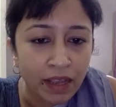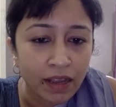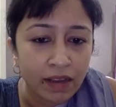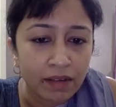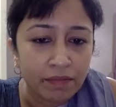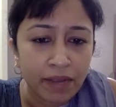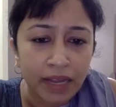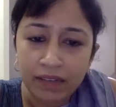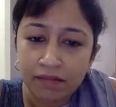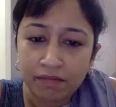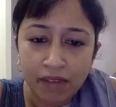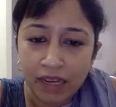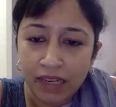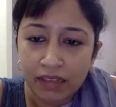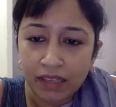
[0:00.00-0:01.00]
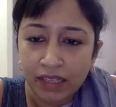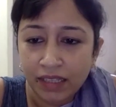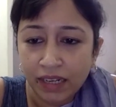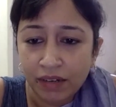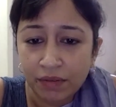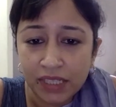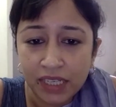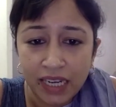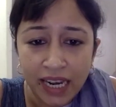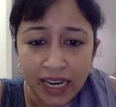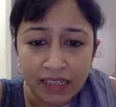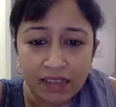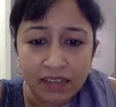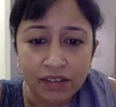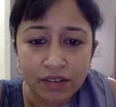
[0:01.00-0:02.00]
And I think that was
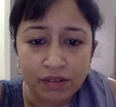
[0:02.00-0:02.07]
correct.